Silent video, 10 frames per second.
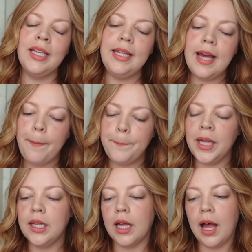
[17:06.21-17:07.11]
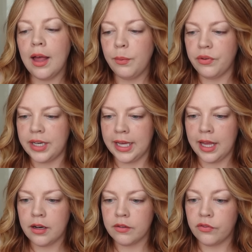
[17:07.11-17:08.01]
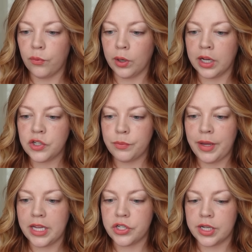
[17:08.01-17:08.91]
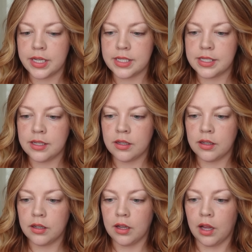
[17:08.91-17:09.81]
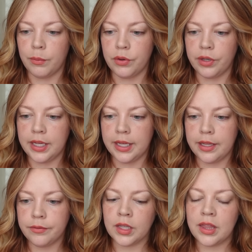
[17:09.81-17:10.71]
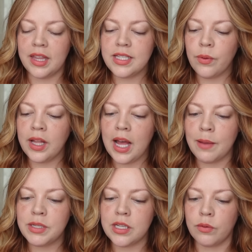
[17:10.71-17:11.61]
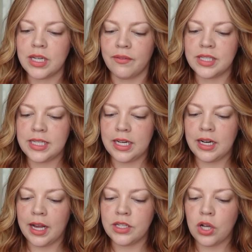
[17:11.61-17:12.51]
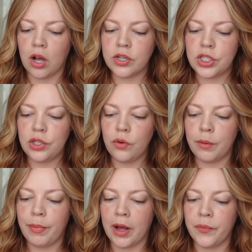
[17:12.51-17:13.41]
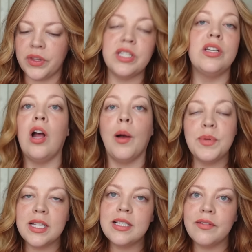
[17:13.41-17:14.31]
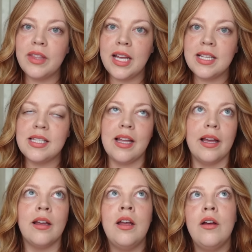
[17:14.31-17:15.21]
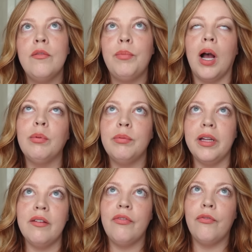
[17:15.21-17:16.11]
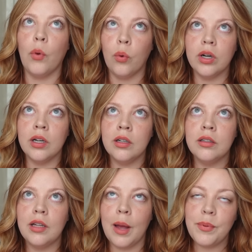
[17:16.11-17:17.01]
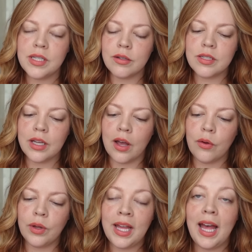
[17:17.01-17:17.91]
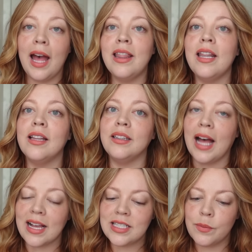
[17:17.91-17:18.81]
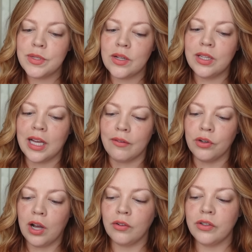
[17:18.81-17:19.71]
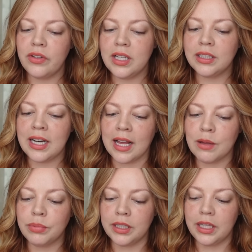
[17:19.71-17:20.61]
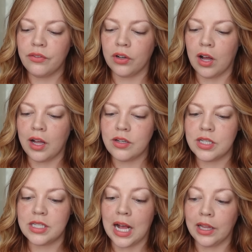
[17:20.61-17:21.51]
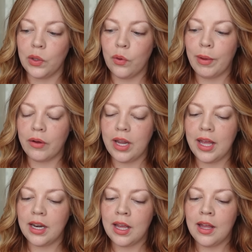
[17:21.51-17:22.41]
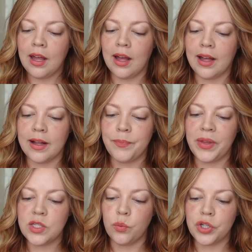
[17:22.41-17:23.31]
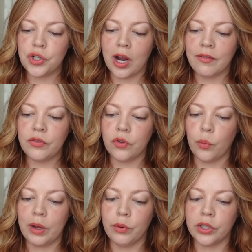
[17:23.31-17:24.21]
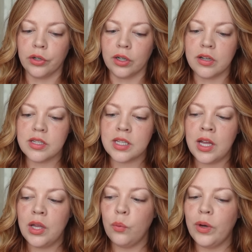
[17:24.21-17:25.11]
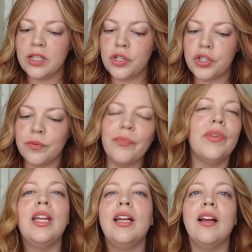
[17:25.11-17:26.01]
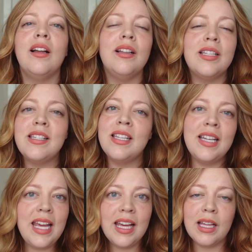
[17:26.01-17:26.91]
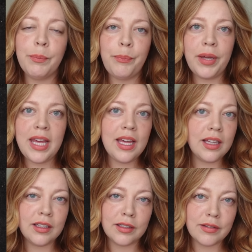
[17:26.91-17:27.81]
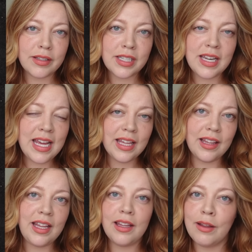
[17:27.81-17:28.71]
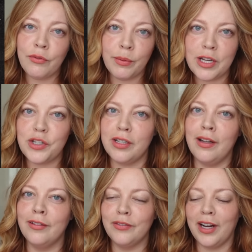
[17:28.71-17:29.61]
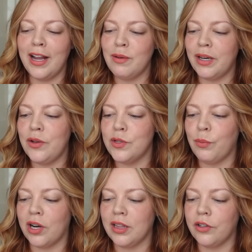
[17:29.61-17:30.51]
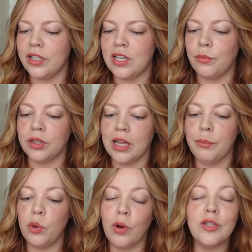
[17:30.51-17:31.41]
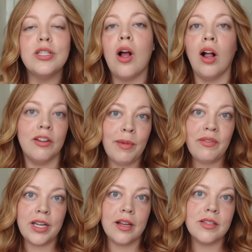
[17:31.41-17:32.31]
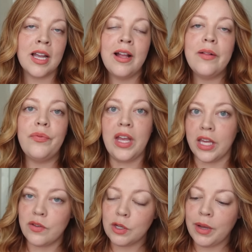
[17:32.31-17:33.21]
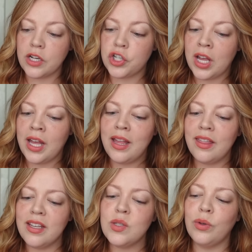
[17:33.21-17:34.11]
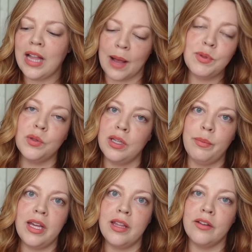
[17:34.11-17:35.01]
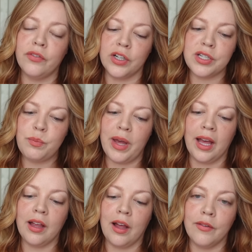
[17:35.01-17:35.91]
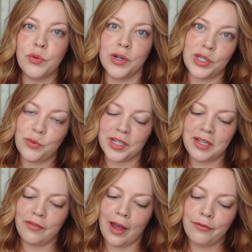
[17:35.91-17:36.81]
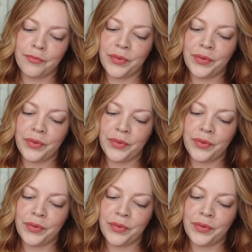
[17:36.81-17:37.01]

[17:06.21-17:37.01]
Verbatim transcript: Yep, I'll be reading it. four hundred pages, I'll be reading it. This one, I'm so devastated. I talked to you about the synopsis of this, like, probably four episodes ago, and in the last episode the cover got revealed and I completely forgot to tell you about it. Um, it's Witchcraft for Wayward Girls, which sneak peek, sneaky information for anybody who's a part of the Literally Dead Book Club who watches all of my videos, thank you so much. This will absolutely be the first pick of twenty twenty-five.